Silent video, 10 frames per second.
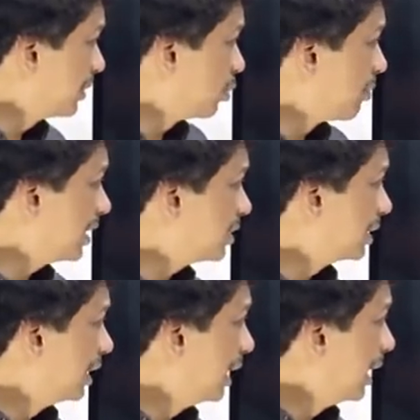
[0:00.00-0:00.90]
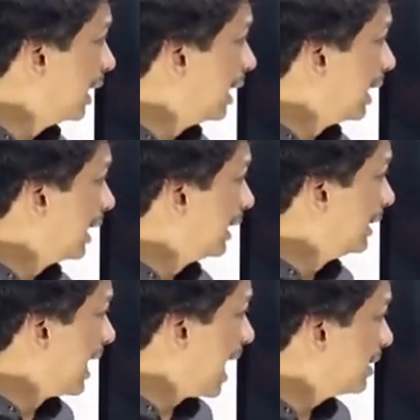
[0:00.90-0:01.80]
so much
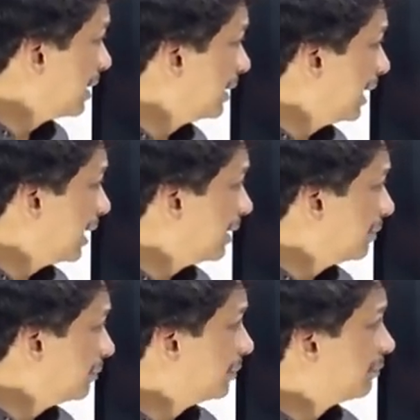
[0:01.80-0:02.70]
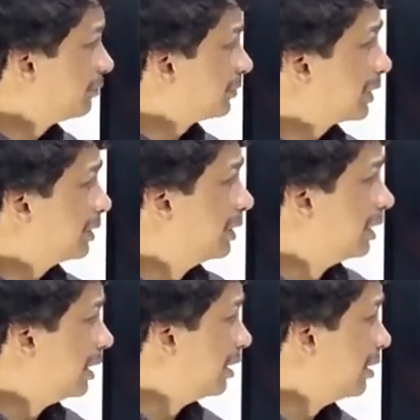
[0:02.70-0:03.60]
that they can
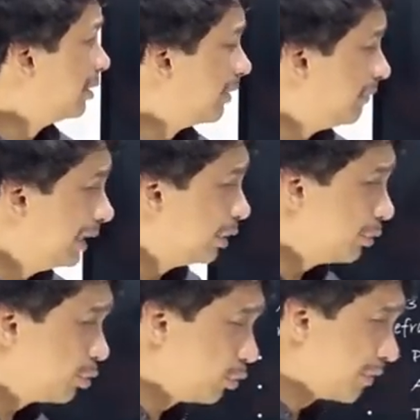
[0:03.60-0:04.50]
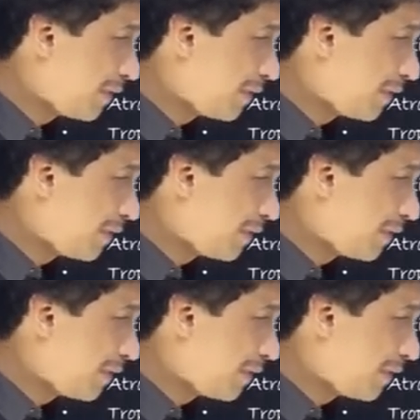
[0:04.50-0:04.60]
reveal your true